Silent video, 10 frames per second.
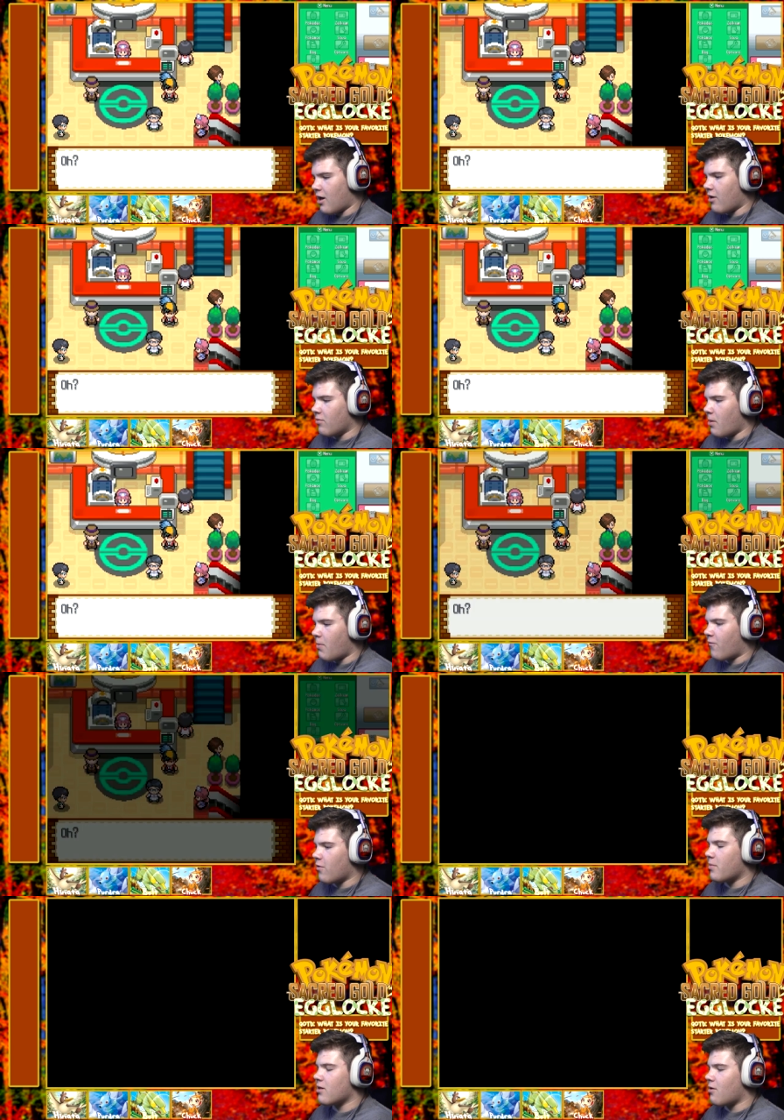I remember
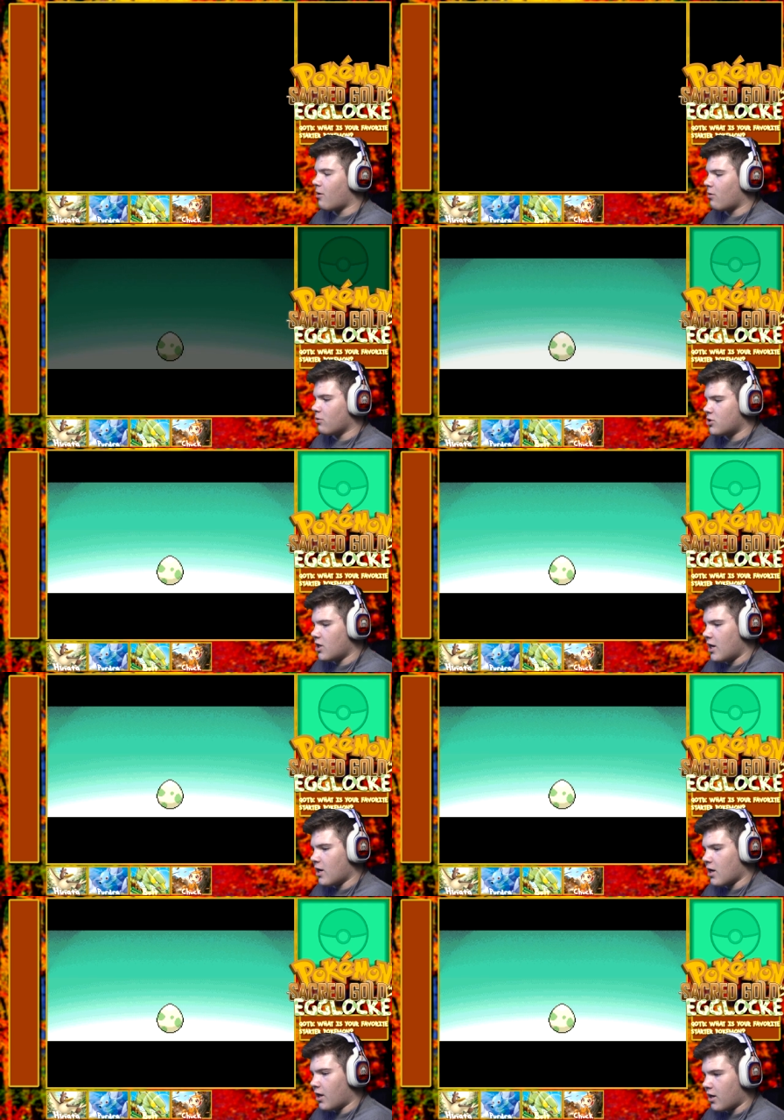from his Heart Gold Shady
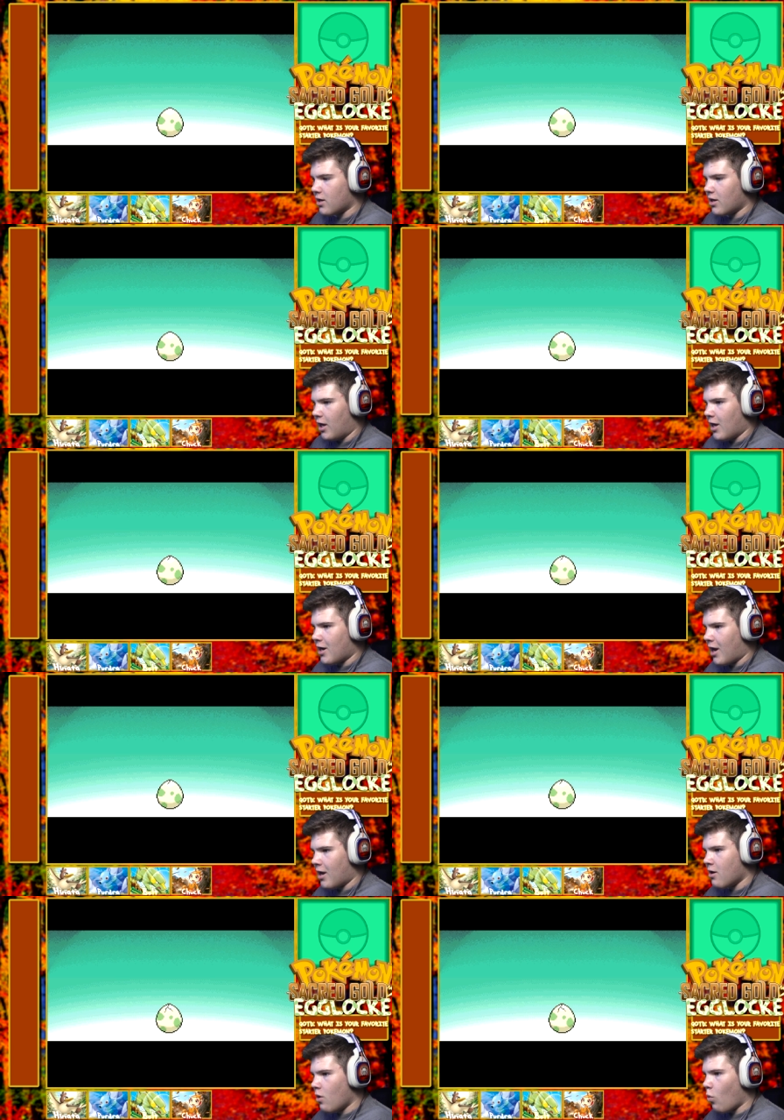Log, he had
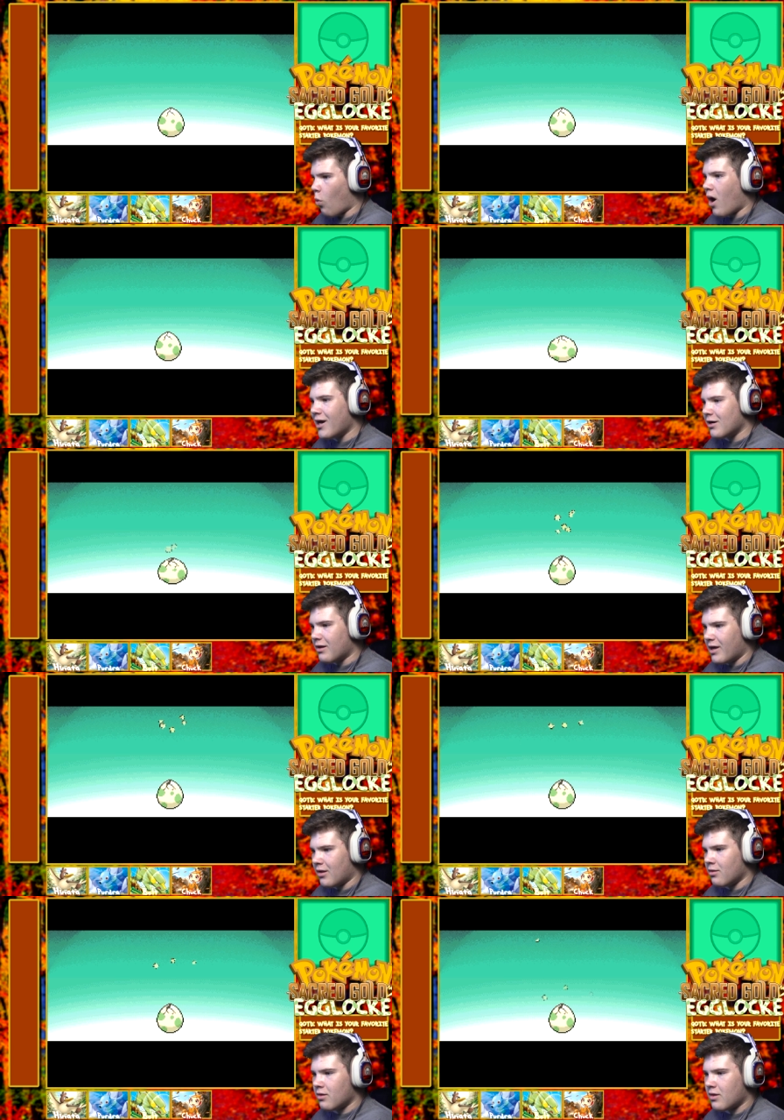a wide
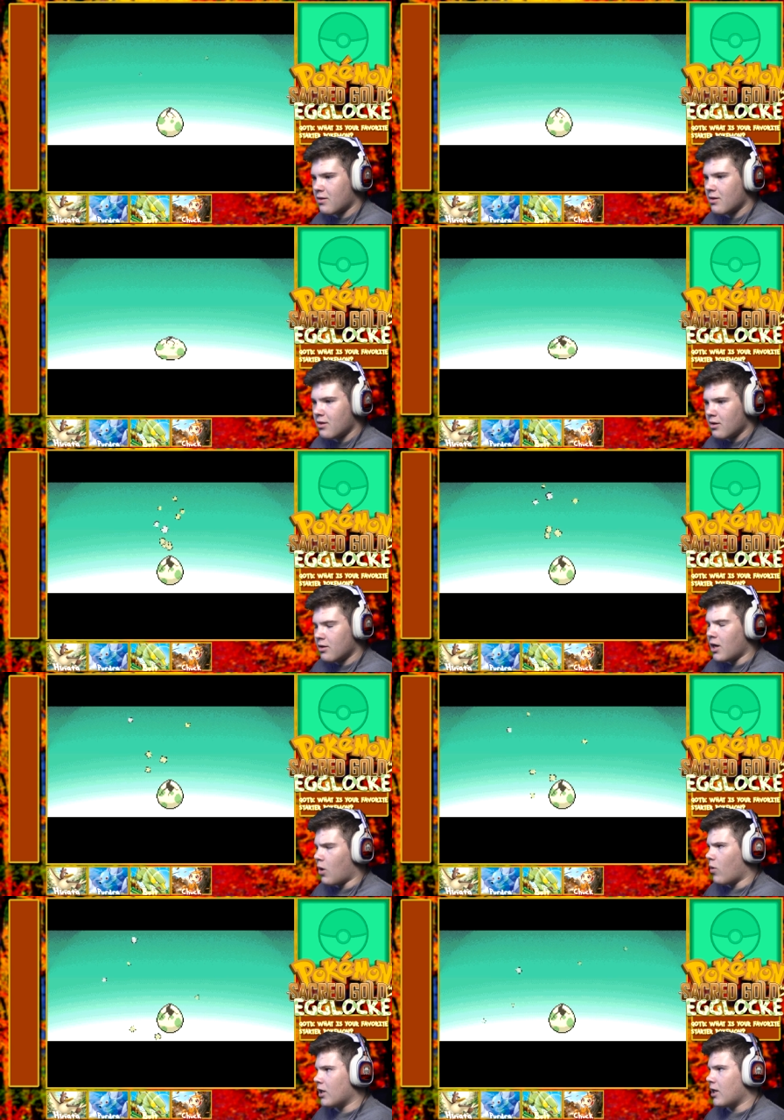lens,
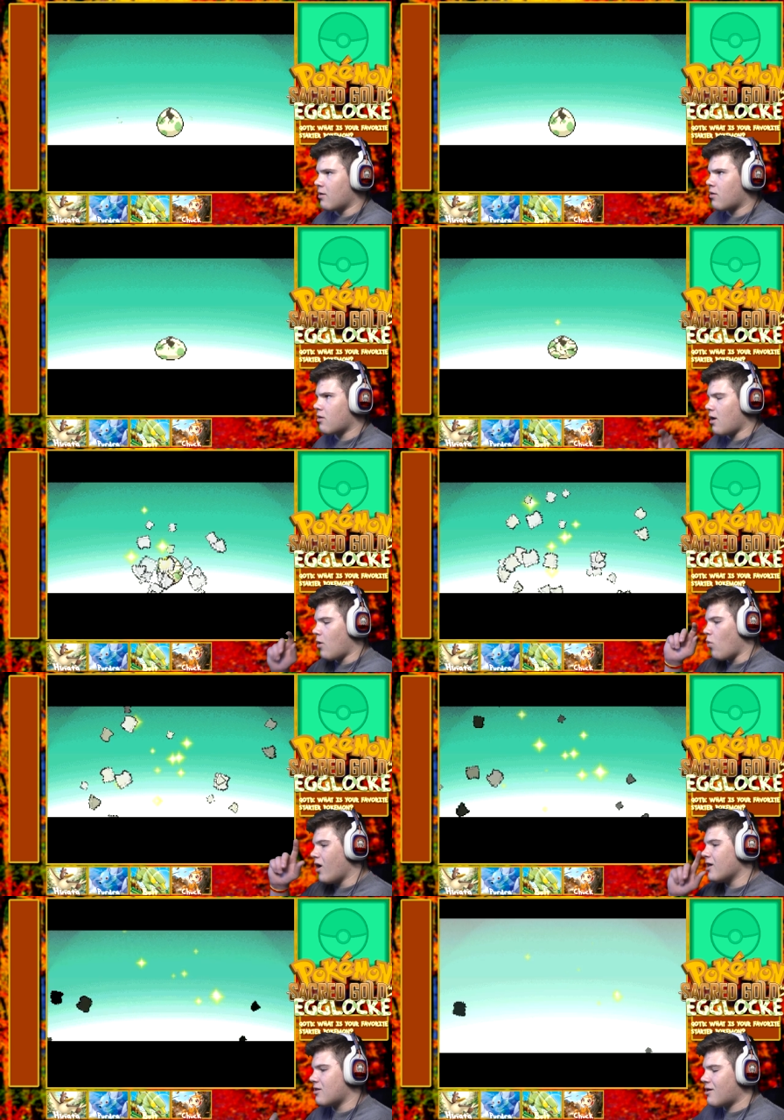not wide lens, a
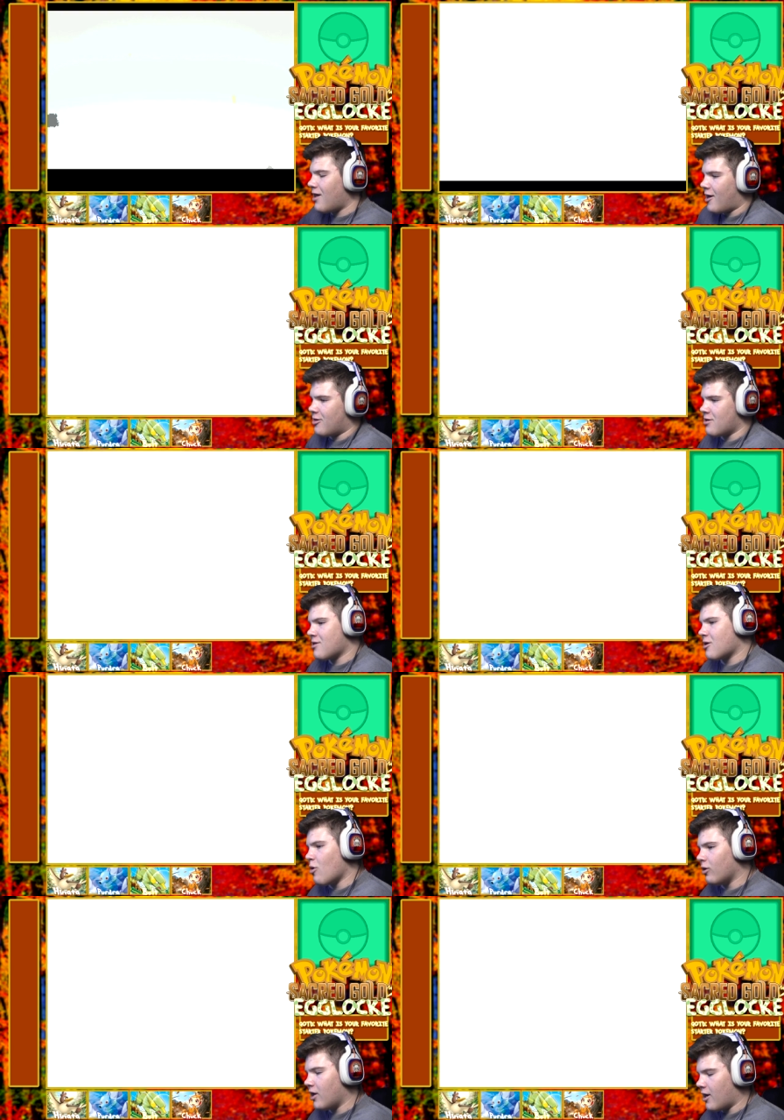wise glasses
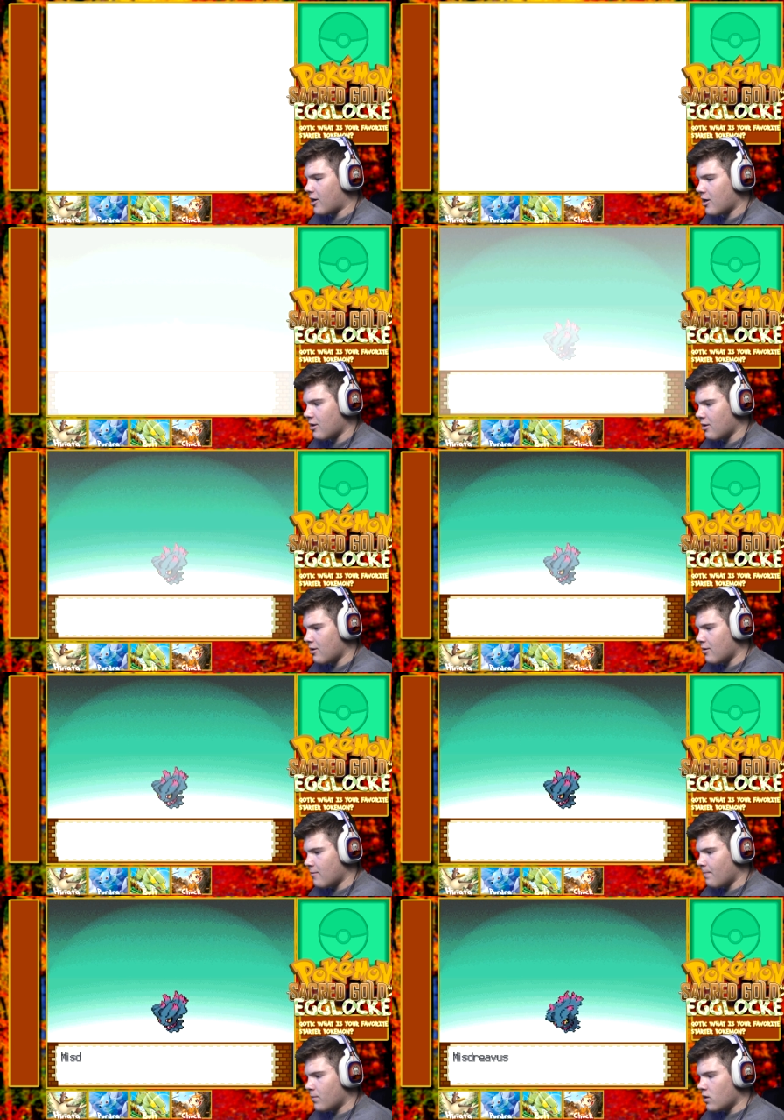Golduck.
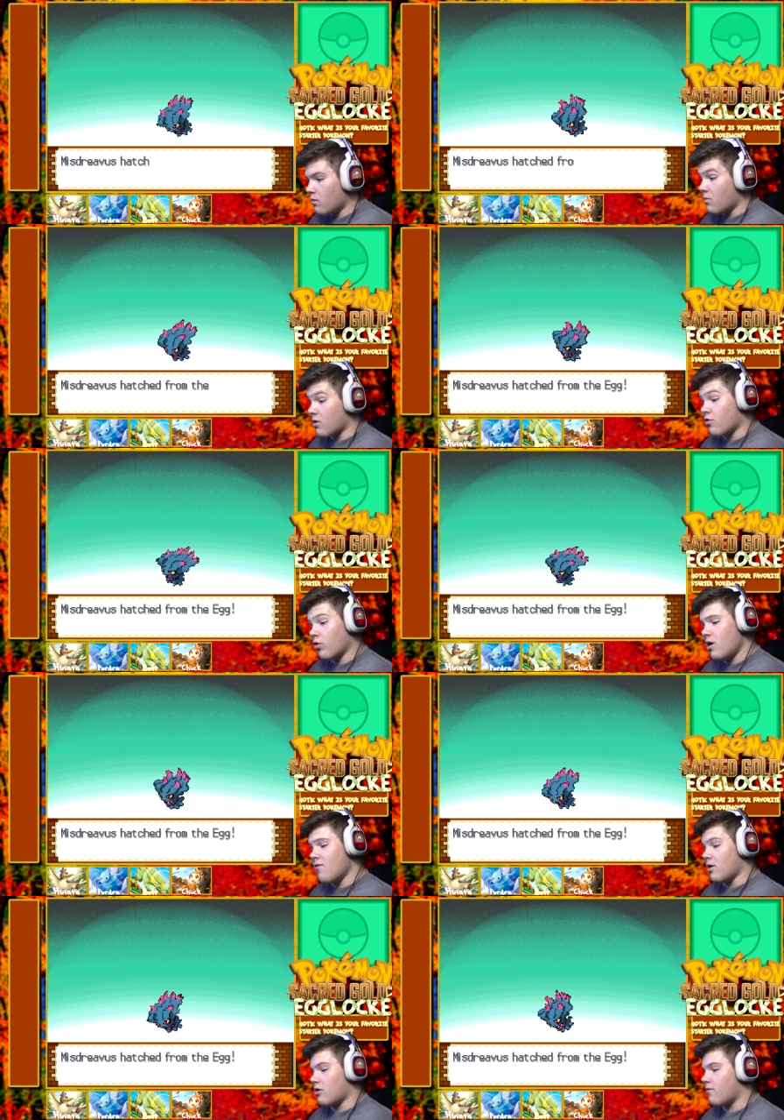
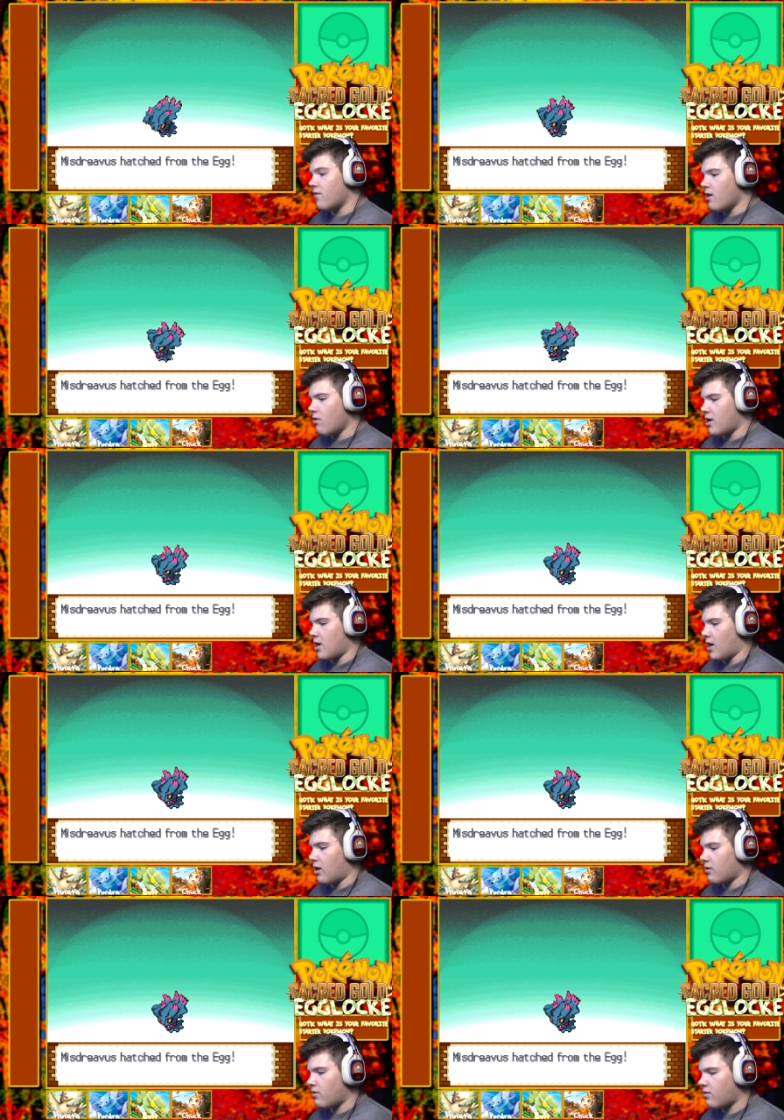Misdreavus, very
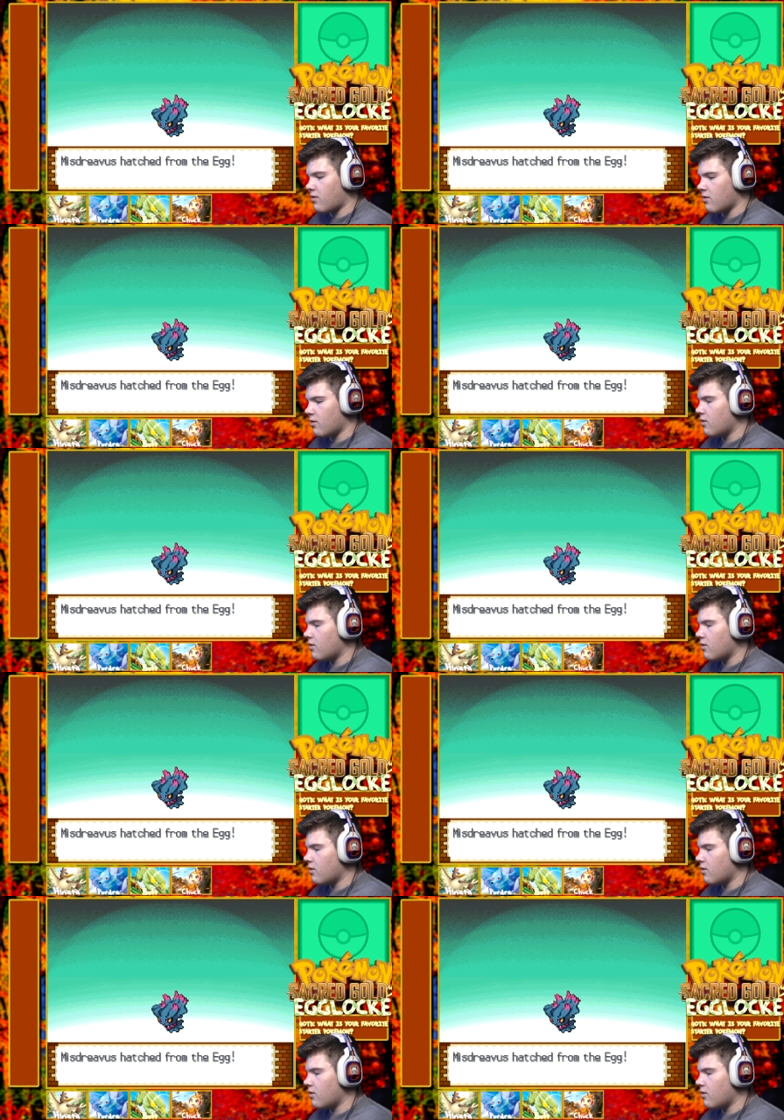nice.